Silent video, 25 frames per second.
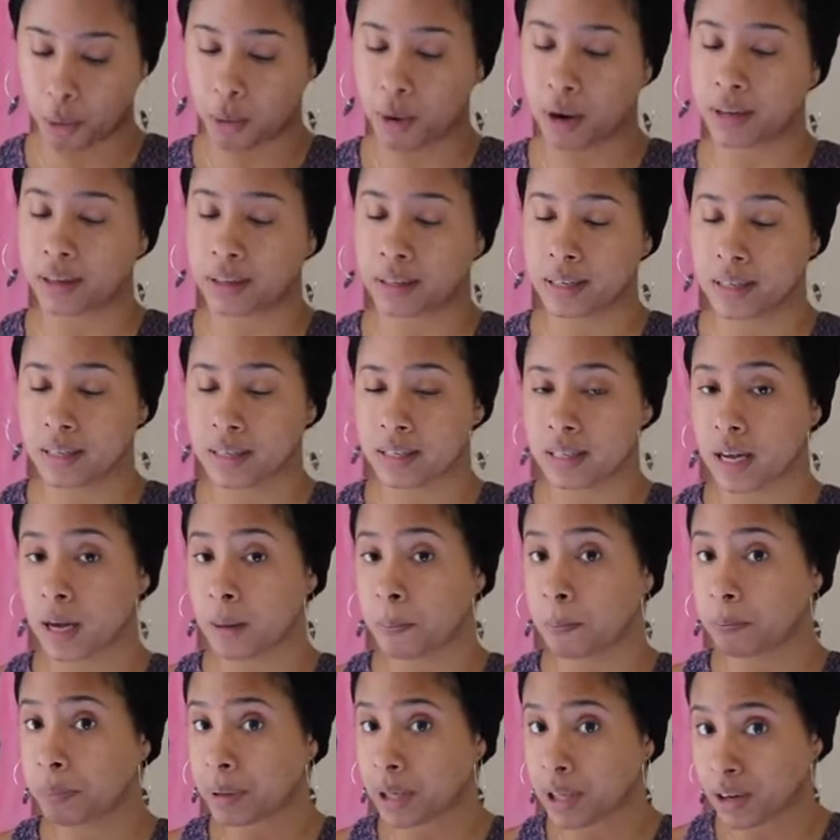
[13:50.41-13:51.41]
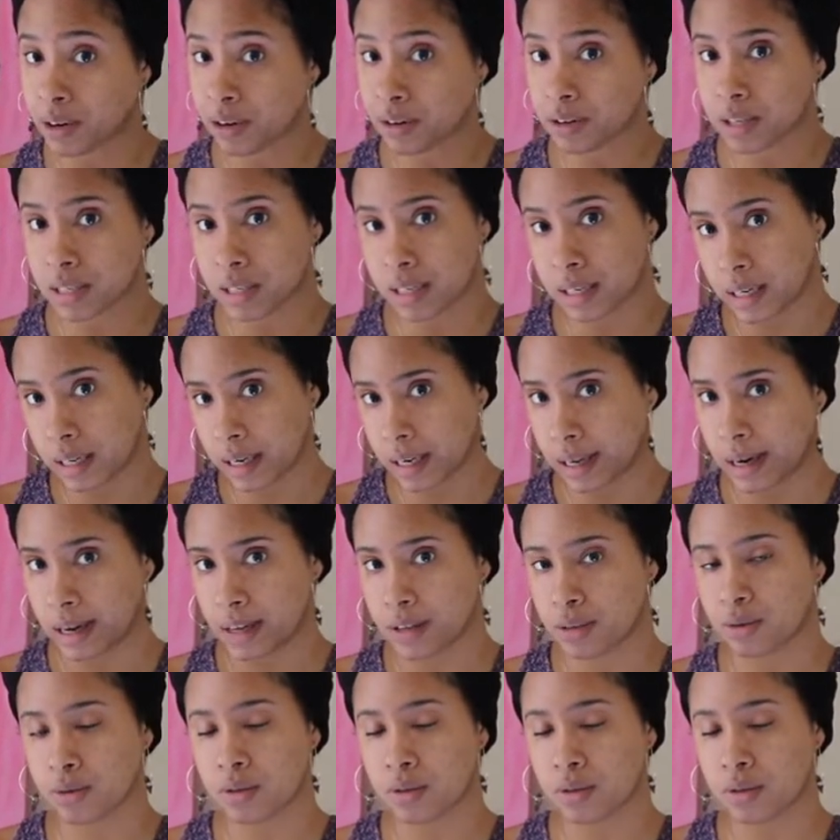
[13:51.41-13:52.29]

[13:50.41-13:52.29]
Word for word: or at least appears to need it.